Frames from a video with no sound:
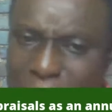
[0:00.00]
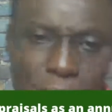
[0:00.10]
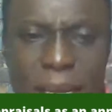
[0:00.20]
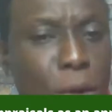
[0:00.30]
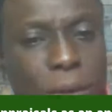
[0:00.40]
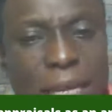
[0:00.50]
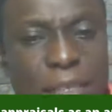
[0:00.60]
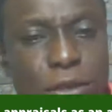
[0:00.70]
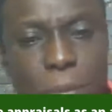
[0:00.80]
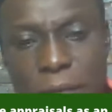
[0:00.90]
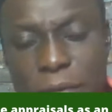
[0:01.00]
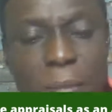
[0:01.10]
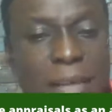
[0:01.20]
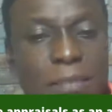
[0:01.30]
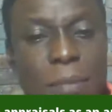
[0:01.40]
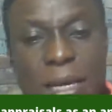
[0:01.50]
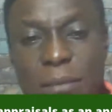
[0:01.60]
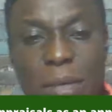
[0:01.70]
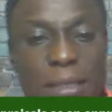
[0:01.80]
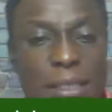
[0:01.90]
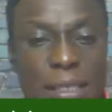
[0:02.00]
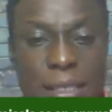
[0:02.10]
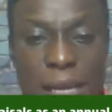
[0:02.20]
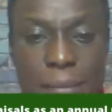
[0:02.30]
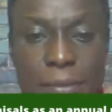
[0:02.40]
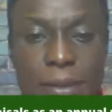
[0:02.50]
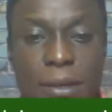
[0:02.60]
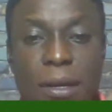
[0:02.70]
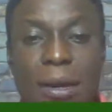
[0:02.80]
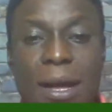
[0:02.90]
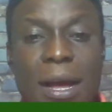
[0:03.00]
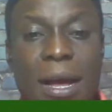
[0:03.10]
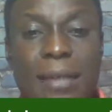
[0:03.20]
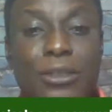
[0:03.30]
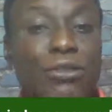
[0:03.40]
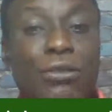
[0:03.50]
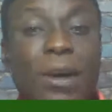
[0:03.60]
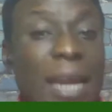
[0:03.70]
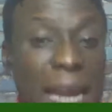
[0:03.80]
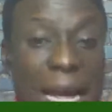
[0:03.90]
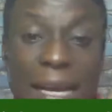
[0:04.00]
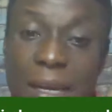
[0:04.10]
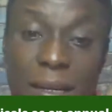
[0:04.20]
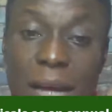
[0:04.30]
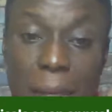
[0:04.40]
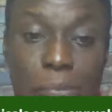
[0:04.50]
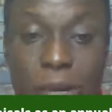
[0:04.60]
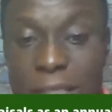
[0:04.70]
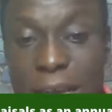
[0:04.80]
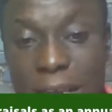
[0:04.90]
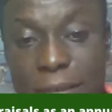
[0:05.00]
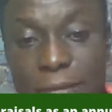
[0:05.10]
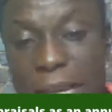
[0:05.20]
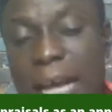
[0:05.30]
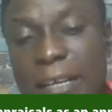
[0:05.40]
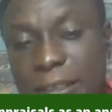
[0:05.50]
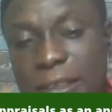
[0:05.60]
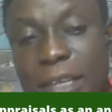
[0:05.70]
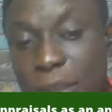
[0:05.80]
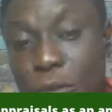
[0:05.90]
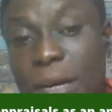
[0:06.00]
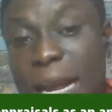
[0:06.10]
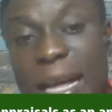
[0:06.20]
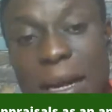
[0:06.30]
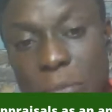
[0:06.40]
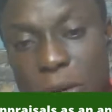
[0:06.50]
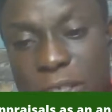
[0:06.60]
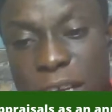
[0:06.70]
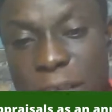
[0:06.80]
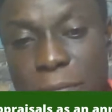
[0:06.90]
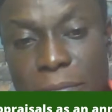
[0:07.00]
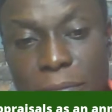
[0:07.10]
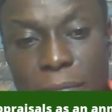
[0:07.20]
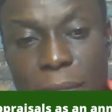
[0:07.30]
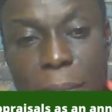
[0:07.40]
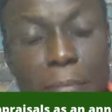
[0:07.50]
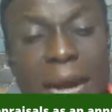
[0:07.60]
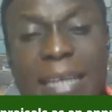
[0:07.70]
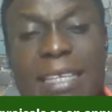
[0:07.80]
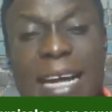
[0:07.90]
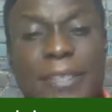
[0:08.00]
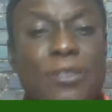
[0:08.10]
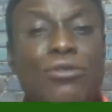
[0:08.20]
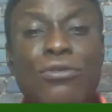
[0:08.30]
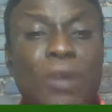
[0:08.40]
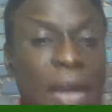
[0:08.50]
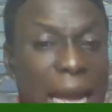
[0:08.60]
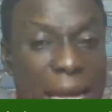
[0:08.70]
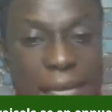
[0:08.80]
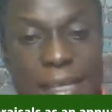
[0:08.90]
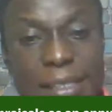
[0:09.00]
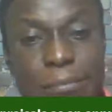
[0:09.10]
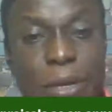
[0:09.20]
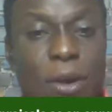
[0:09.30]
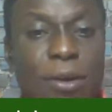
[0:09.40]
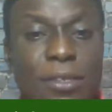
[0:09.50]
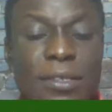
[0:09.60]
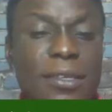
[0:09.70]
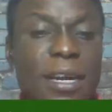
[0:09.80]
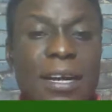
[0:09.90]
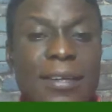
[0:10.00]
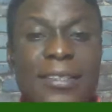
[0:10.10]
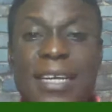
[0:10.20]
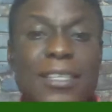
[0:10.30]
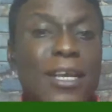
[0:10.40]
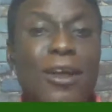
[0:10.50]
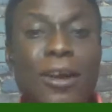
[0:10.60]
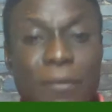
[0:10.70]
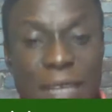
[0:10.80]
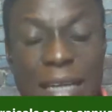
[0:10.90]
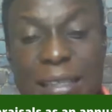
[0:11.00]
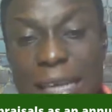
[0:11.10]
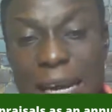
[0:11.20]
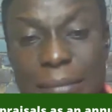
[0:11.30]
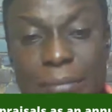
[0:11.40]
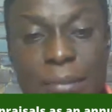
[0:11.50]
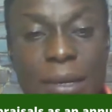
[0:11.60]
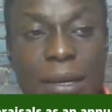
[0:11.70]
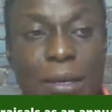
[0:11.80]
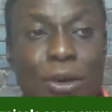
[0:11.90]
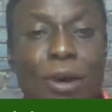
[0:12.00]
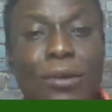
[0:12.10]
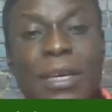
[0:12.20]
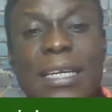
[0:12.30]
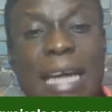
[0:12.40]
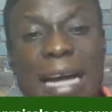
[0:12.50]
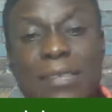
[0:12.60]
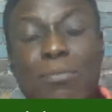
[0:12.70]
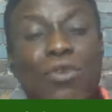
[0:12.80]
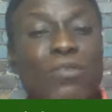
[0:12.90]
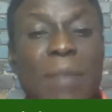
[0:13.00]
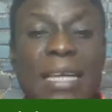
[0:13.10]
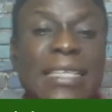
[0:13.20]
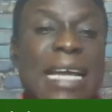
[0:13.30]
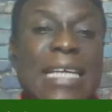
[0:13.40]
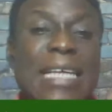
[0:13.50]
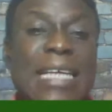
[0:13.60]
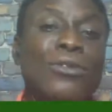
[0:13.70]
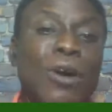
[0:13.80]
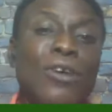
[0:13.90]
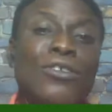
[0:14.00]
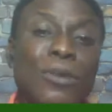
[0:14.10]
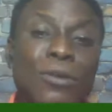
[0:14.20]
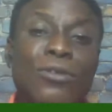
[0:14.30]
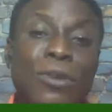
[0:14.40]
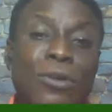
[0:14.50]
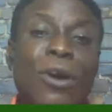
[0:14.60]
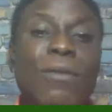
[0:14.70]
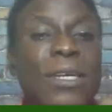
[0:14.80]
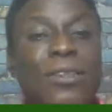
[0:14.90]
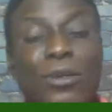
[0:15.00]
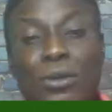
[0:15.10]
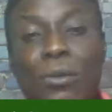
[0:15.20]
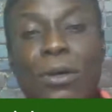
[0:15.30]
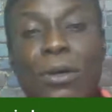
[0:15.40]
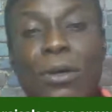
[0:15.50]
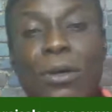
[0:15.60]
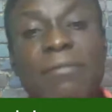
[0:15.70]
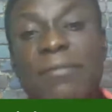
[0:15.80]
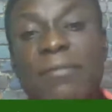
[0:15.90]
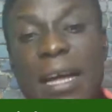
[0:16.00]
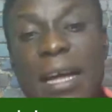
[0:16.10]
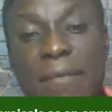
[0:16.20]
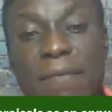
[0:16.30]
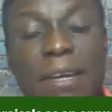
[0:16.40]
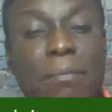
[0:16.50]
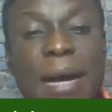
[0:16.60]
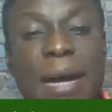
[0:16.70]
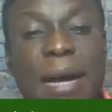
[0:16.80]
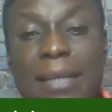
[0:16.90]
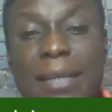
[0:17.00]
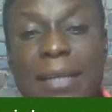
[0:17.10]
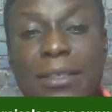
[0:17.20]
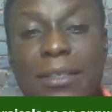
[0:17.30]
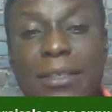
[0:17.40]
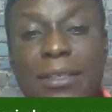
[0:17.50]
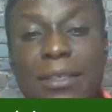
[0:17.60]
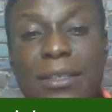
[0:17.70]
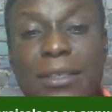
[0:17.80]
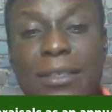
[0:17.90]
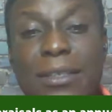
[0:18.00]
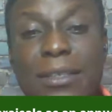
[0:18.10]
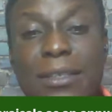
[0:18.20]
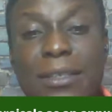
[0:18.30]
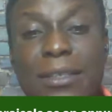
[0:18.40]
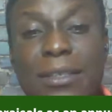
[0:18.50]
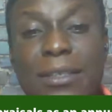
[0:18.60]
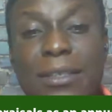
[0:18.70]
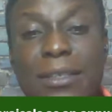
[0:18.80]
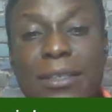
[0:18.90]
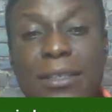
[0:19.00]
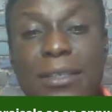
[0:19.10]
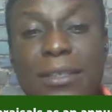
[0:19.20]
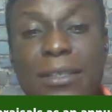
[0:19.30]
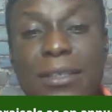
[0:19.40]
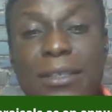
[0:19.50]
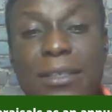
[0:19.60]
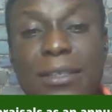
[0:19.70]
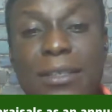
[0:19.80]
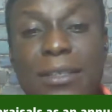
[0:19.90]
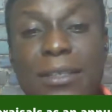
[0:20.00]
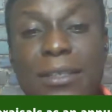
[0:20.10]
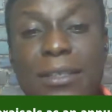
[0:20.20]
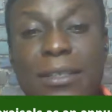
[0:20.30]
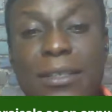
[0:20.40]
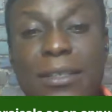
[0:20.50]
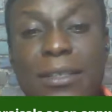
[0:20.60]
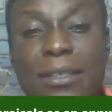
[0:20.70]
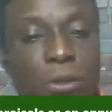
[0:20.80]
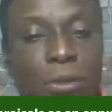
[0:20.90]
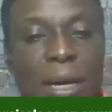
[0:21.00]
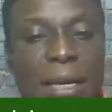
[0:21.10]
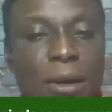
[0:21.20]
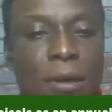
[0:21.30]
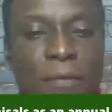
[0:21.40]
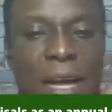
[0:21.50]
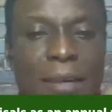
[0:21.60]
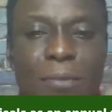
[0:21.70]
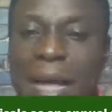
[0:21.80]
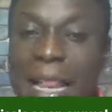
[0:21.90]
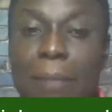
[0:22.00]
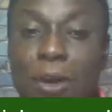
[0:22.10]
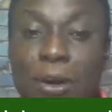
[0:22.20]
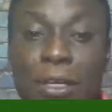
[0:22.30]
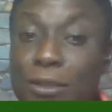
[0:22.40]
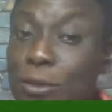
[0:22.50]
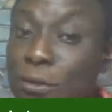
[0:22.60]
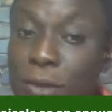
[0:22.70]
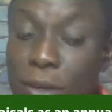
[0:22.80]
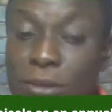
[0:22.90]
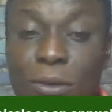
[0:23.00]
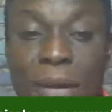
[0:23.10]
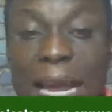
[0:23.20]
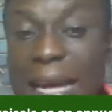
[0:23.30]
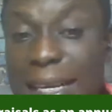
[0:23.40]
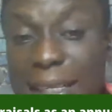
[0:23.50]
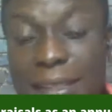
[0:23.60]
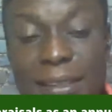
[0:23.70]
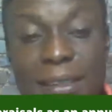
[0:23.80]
stakeholders to performance management systems do not like appraisal. Yeah, they don't like appraisal. Managers do not like it because it takes a lot of their time. Not only that, most managers don't always also want to give feedback to people. Don't want people to feel bad or something, or and all of that. Why employees don't also like it.